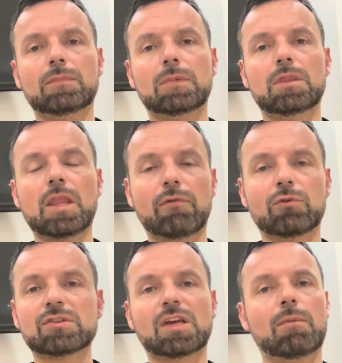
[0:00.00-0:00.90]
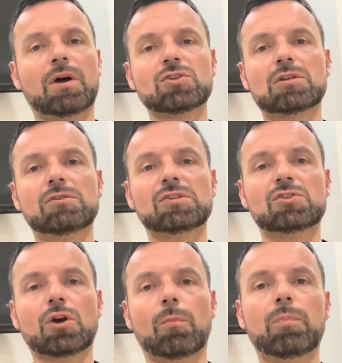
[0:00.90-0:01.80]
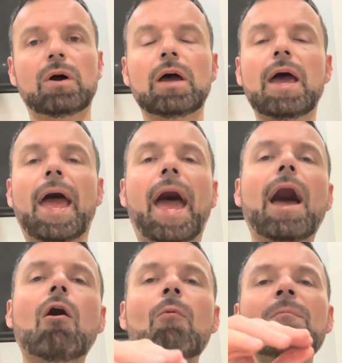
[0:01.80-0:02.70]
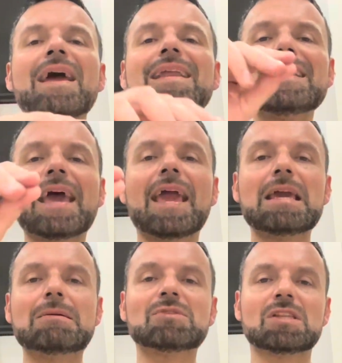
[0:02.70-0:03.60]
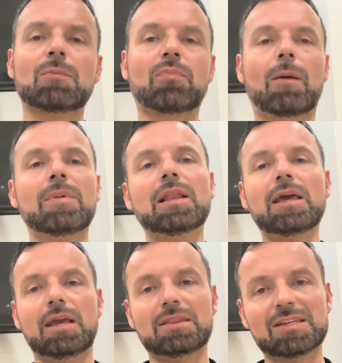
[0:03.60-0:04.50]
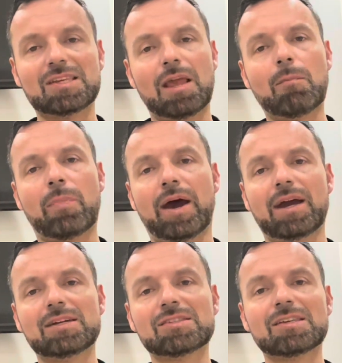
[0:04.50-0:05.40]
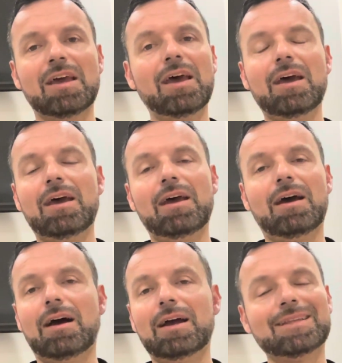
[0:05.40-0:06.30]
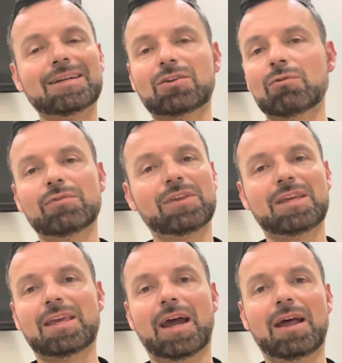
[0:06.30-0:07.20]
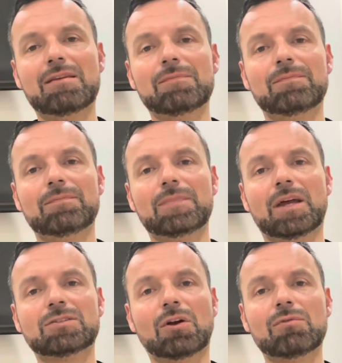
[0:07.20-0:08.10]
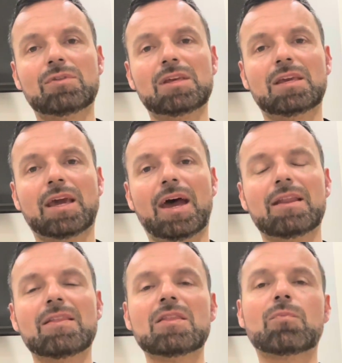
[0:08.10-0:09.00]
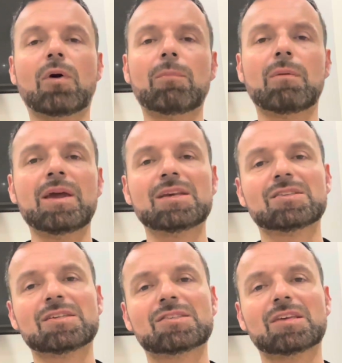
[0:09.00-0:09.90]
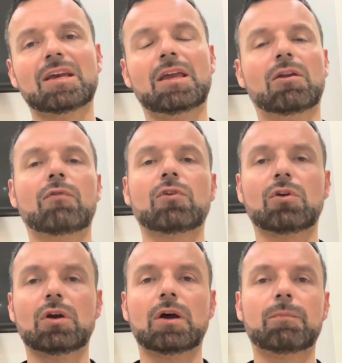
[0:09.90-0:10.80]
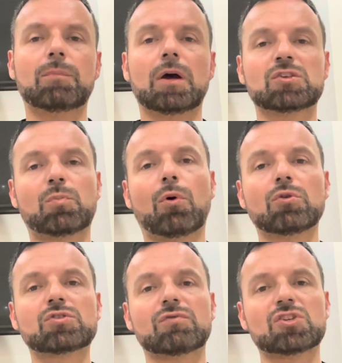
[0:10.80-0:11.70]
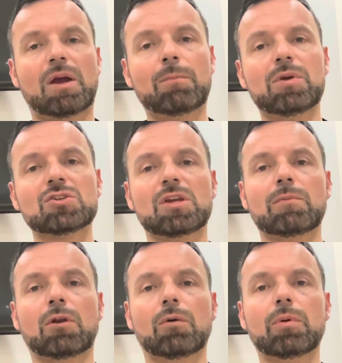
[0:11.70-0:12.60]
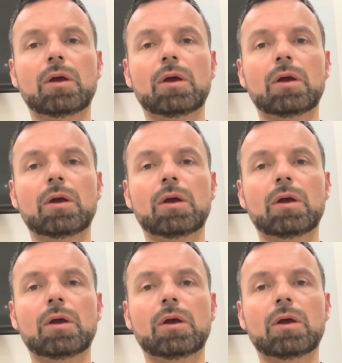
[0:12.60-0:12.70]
Never want to say a man should lose his job. But how many games in the Premier League this impacts? I don't think he can. I don't think he can. And then the problem is if you're a supporter of a championship club,